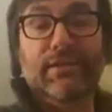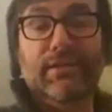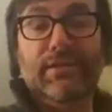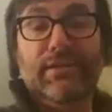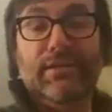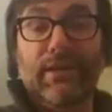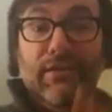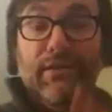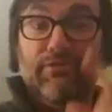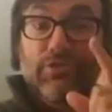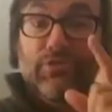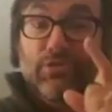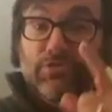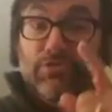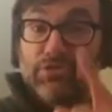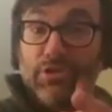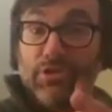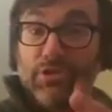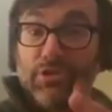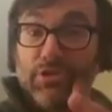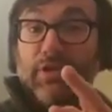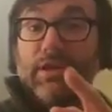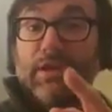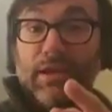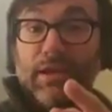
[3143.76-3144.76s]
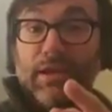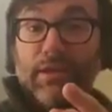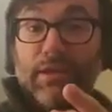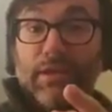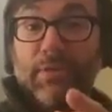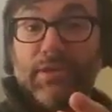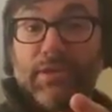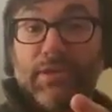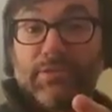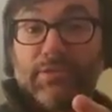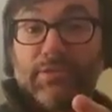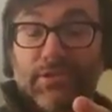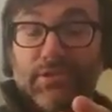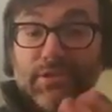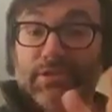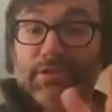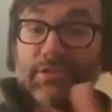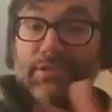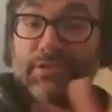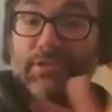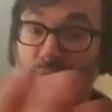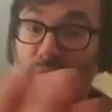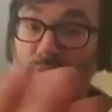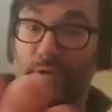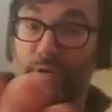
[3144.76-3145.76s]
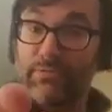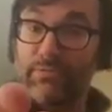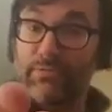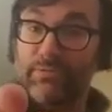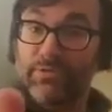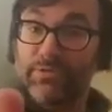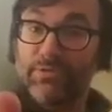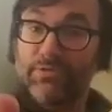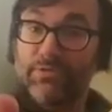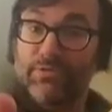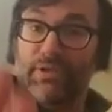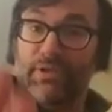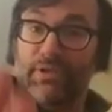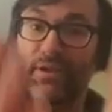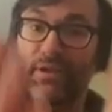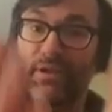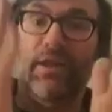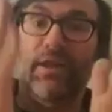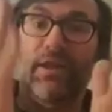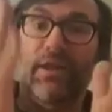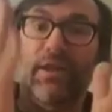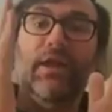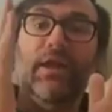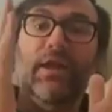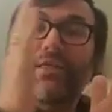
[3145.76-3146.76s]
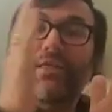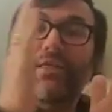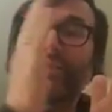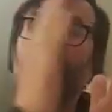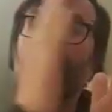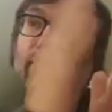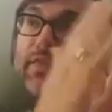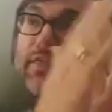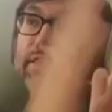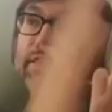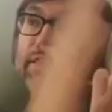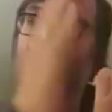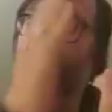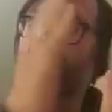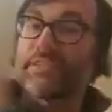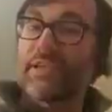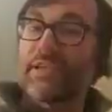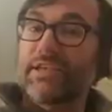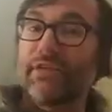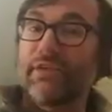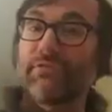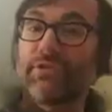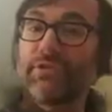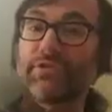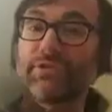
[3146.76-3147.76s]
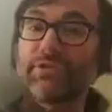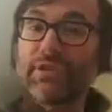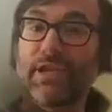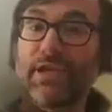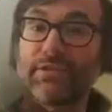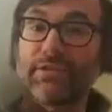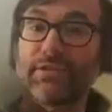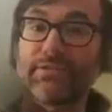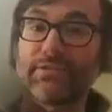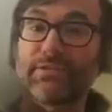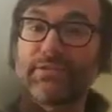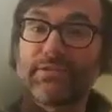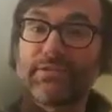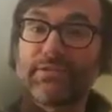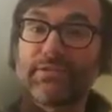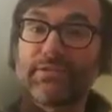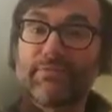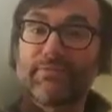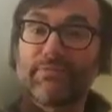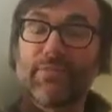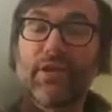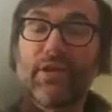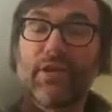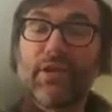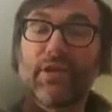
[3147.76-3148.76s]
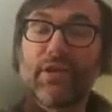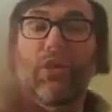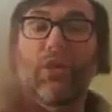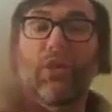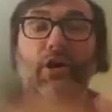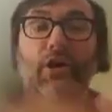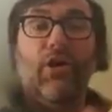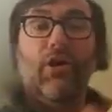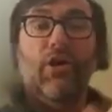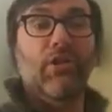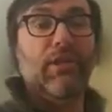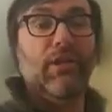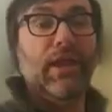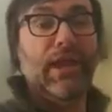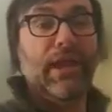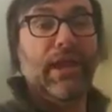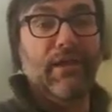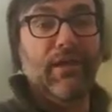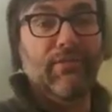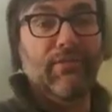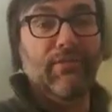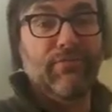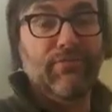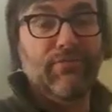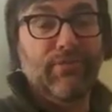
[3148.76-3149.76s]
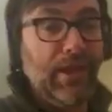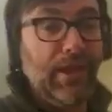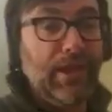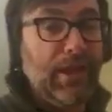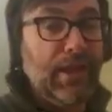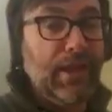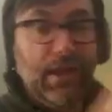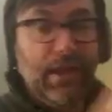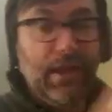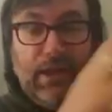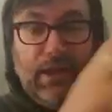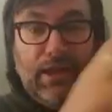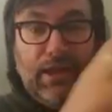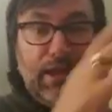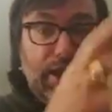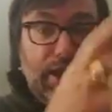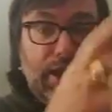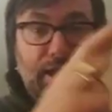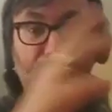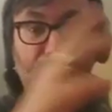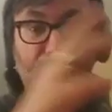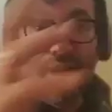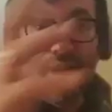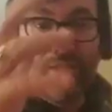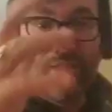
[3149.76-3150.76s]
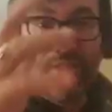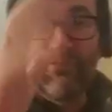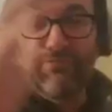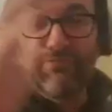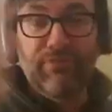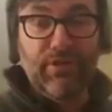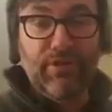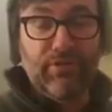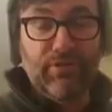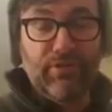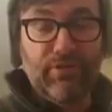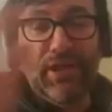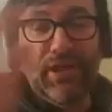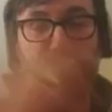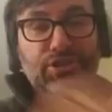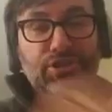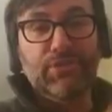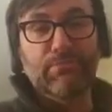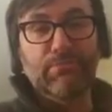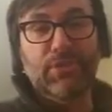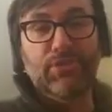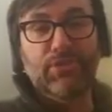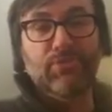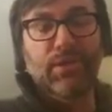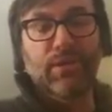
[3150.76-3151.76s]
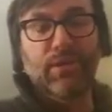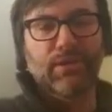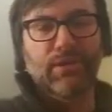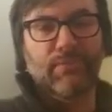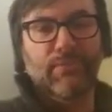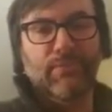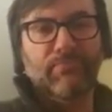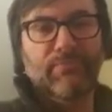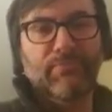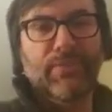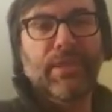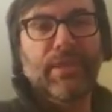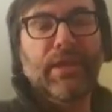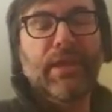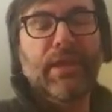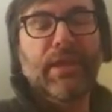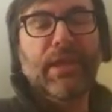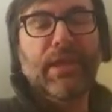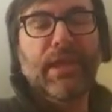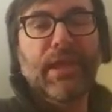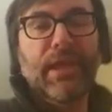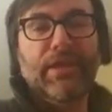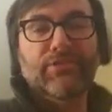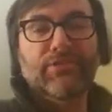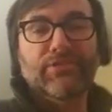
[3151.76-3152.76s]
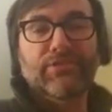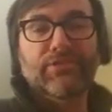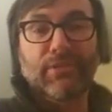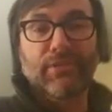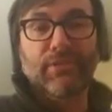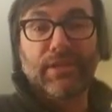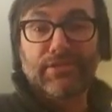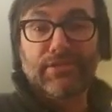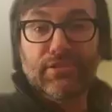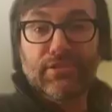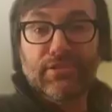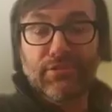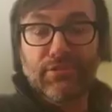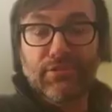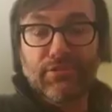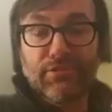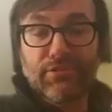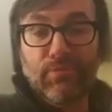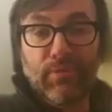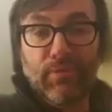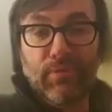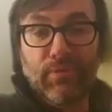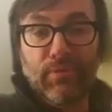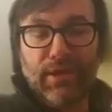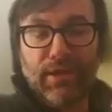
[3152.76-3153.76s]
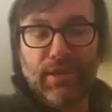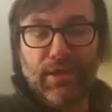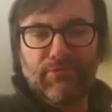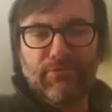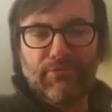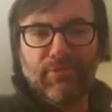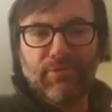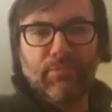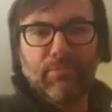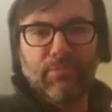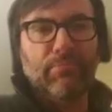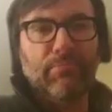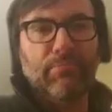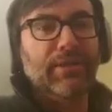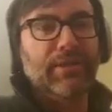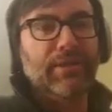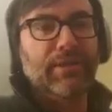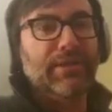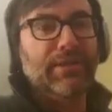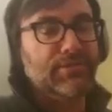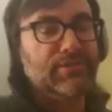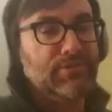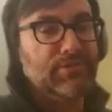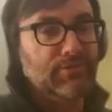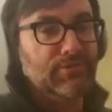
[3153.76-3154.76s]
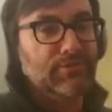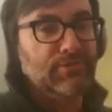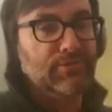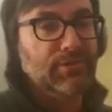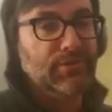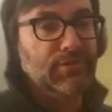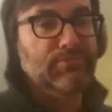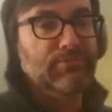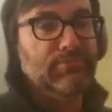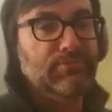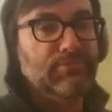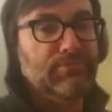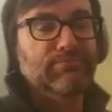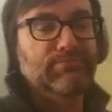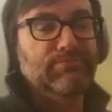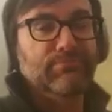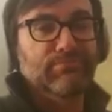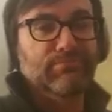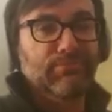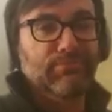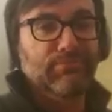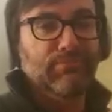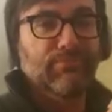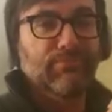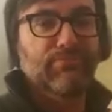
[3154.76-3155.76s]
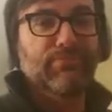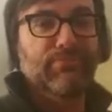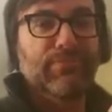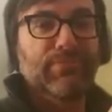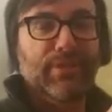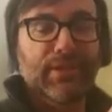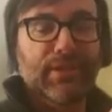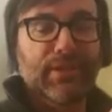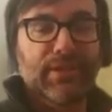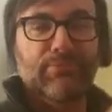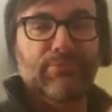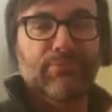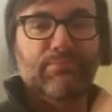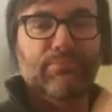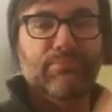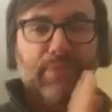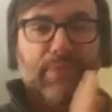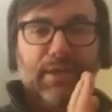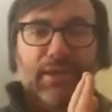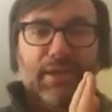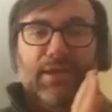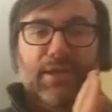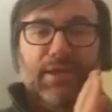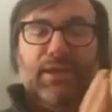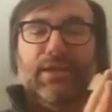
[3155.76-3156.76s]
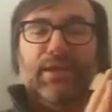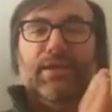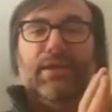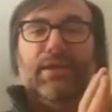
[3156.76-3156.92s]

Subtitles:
if you start getting messages, this is why I was using that several texts all have variation between them. And so let's learn what we can from them, but let's also, be